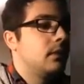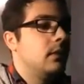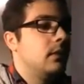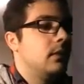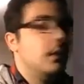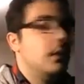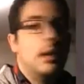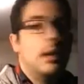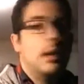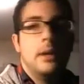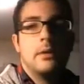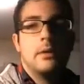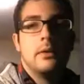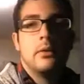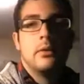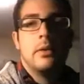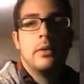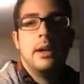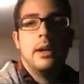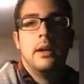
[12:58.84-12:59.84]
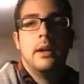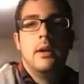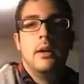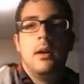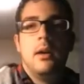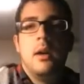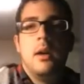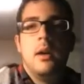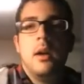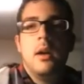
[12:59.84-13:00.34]
It is a
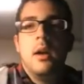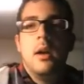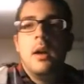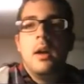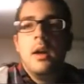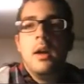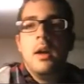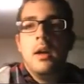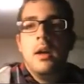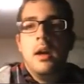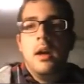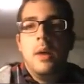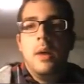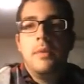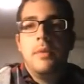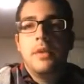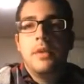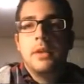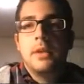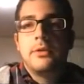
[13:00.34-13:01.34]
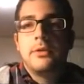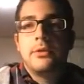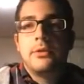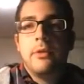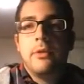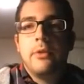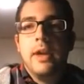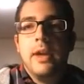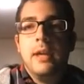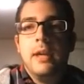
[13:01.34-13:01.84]
rare. And we've got
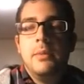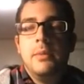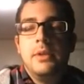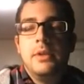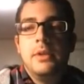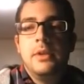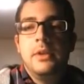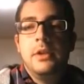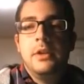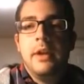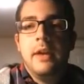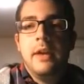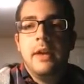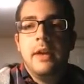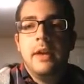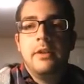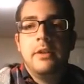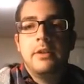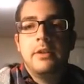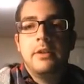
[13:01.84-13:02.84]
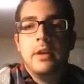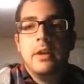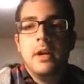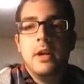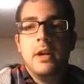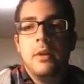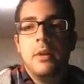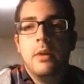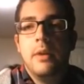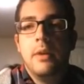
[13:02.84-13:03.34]
Shram, Senior Edificer.
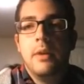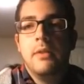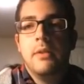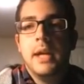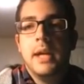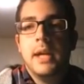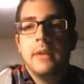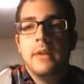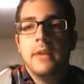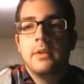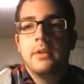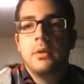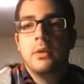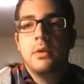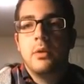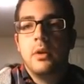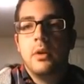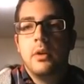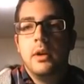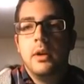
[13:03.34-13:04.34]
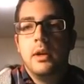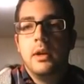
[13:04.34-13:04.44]
Whenever you cast an aura,